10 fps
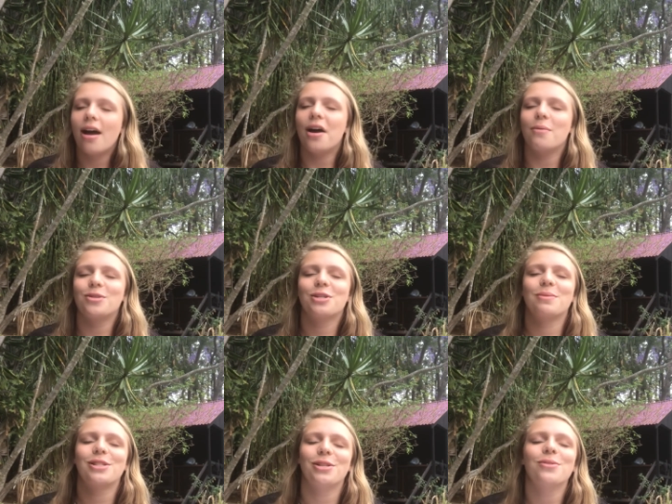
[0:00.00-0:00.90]
um, which has
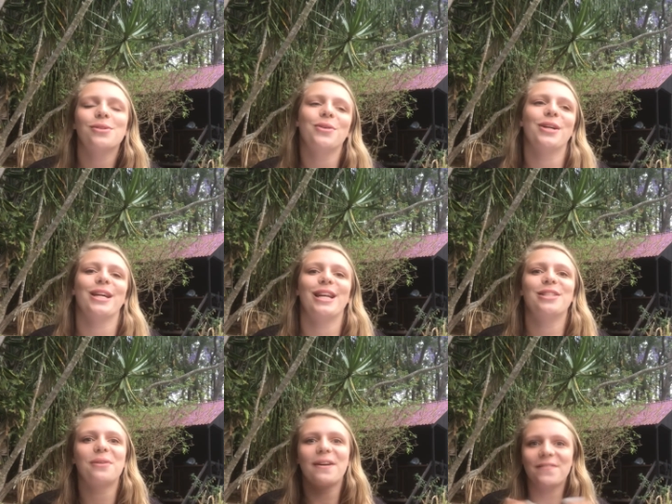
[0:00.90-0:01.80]
been so, so good. And
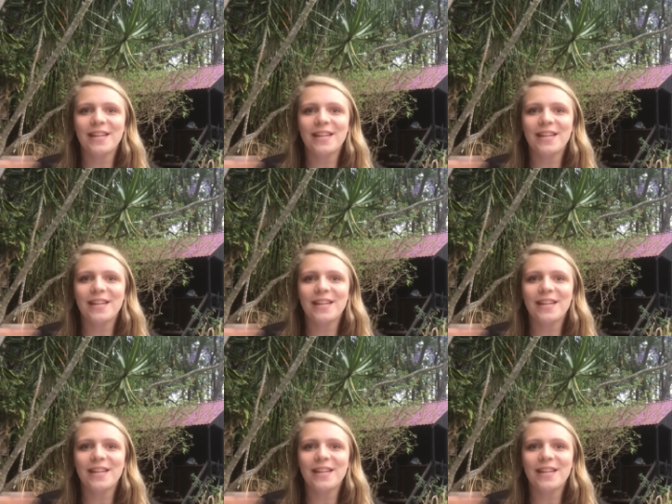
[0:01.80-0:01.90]
so I